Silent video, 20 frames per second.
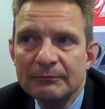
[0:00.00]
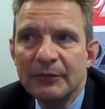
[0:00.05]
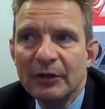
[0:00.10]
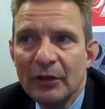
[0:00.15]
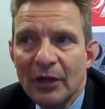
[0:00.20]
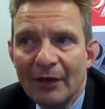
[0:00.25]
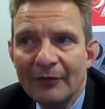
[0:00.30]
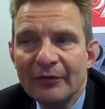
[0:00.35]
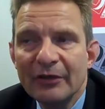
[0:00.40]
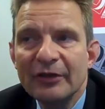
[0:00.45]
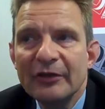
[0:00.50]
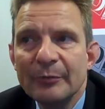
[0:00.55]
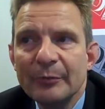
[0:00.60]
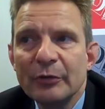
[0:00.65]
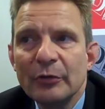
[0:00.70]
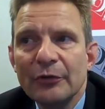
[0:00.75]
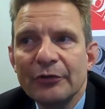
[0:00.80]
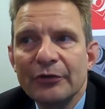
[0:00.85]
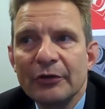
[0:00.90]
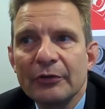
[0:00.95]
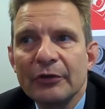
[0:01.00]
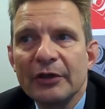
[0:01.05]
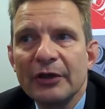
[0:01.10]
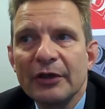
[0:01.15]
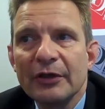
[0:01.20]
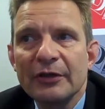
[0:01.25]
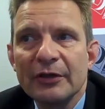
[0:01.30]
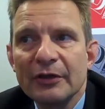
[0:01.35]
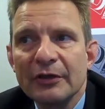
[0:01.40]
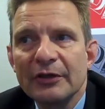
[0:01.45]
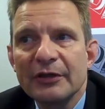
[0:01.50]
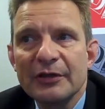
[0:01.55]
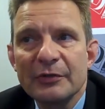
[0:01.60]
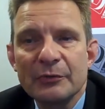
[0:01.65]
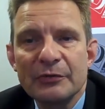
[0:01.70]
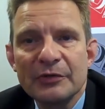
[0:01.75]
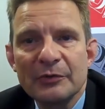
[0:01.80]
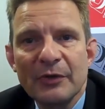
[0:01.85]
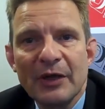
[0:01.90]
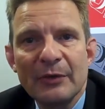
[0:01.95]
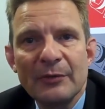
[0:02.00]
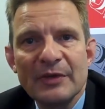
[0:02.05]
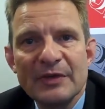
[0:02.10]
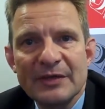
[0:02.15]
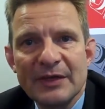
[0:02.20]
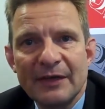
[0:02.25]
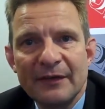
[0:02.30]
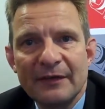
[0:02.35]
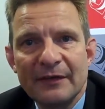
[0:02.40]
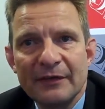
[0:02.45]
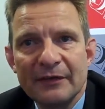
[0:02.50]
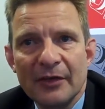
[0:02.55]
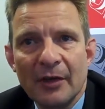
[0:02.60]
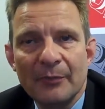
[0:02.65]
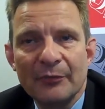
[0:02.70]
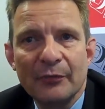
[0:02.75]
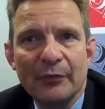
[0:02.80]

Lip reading: Governance, but also the way we set things up.